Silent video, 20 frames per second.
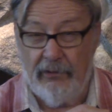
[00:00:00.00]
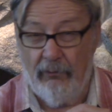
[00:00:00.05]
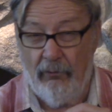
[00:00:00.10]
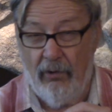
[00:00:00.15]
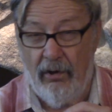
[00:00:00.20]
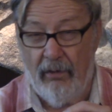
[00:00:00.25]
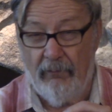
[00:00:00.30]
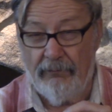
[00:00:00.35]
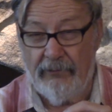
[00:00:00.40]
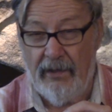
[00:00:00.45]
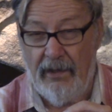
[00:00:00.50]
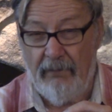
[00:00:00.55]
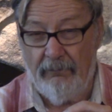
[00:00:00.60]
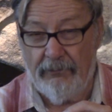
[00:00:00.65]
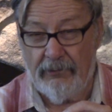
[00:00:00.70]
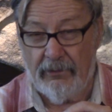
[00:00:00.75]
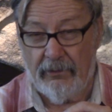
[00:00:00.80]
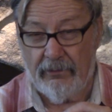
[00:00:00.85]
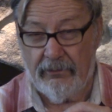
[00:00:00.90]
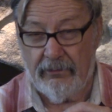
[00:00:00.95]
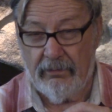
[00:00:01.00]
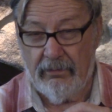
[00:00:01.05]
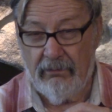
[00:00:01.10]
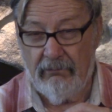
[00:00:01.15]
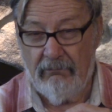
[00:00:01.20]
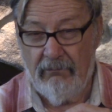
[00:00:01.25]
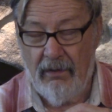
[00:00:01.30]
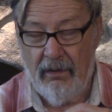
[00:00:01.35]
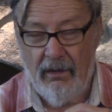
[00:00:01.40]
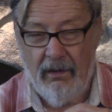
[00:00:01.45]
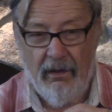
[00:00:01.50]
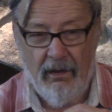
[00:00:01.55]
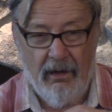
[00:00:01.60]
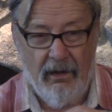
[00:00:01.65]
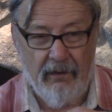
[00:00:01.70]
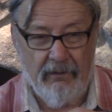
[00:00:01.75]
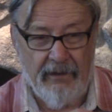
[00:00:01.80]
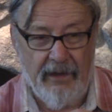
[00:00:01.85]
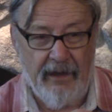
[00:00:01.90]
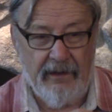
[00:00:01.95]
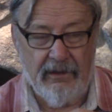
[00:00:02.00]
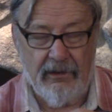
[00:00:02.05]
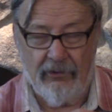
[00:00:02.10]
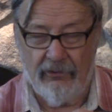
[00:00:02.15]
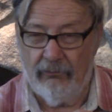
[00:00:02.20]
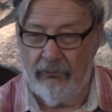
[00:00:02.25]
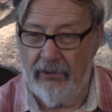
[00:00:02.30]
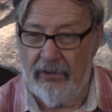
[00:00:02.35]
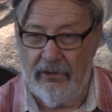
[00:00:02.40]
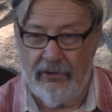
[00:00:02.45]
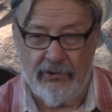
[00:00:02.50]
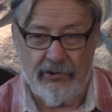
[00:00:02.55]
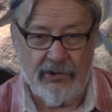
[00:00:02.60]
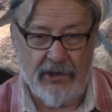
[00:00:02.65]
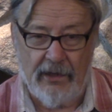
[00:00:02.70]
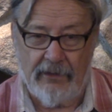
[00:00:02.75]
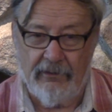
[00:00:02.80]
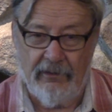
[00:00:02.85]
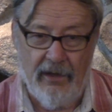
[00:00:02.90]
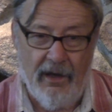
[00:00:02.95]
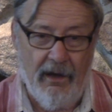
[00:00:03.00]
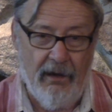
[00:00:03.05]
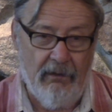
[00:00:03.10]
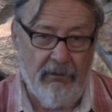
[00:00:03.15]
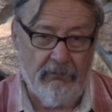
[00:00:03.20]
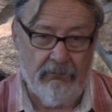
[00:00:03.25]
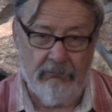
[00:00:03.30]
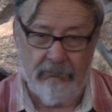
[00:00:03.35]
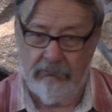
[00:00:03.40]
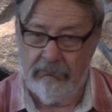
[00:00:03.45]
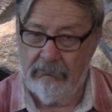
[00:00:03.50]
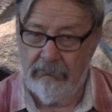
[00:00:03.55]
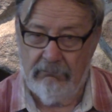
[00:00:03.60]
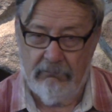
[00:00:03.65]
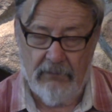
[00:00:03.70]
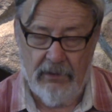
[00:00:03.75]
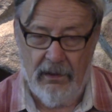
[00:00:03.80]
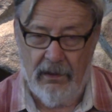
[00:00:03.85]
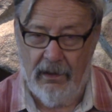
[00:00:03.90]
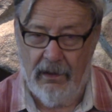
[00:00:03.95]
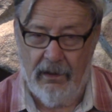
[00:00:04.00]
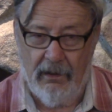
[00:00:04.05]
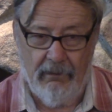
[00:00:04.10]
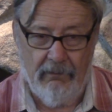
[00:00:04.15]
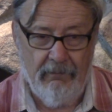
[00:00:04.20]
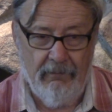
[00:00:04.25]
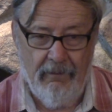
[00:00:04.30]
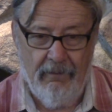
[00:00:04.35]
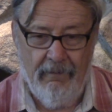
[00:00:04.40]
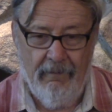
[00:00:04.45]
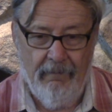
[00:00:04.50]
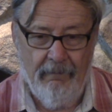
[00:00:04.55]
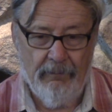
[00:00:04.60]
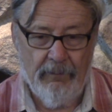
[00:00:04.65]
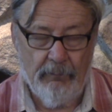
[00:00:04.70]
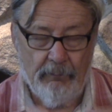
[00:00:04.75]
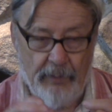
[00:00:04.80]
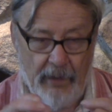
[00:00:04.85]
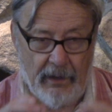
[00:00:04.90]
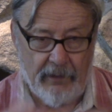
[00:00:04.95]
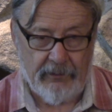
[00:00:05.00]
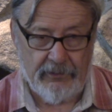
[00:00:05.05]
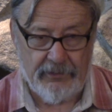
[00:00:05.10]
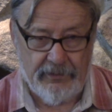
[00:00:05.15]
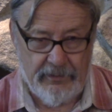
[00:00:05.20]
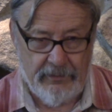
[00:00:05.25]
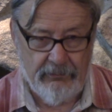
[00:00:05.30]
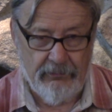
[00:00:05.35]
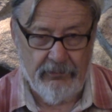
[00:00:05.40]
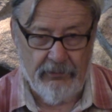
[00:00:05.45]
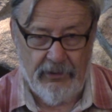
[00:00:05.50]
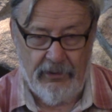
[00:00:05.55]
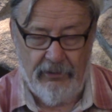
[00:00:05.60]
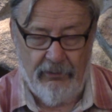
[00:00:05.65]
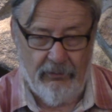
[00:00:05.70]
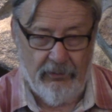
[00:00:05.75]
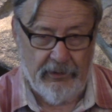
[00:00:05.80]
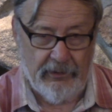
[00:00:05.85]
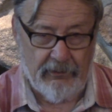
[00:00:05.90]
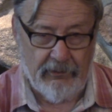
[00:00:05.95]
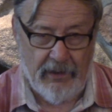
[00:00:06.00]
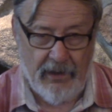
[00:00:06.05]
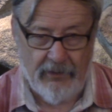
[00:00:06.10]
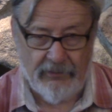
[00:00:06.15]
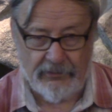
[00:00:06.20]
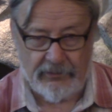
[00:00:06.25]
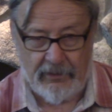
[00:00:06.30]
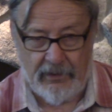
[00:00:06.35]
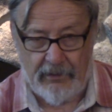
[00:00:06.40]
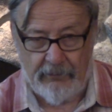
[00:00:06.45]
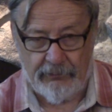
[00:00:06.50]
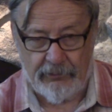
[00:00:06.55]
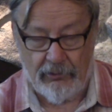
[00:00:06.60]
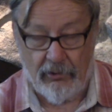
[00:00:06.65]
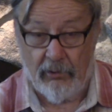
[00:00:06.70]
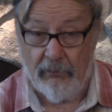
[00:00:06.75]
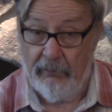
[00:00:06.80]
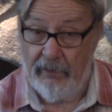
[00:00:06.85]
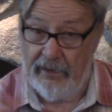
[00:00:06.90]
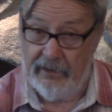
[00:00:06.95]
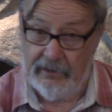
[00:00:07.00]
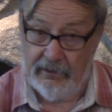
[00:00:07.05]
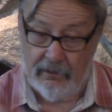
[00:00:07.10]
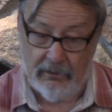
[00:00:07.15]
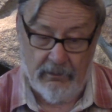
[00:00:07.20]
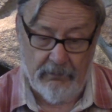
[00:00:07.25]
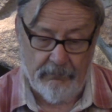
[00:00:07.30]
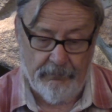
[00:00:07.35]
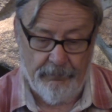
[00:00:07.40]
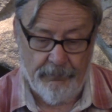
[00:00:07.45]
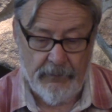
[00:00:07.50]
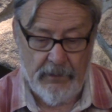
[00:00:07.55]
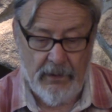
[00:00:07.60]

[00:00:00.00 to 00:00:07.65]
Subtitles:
warm temperatures. That can really shut down bucks renewing ground scrapes or making them.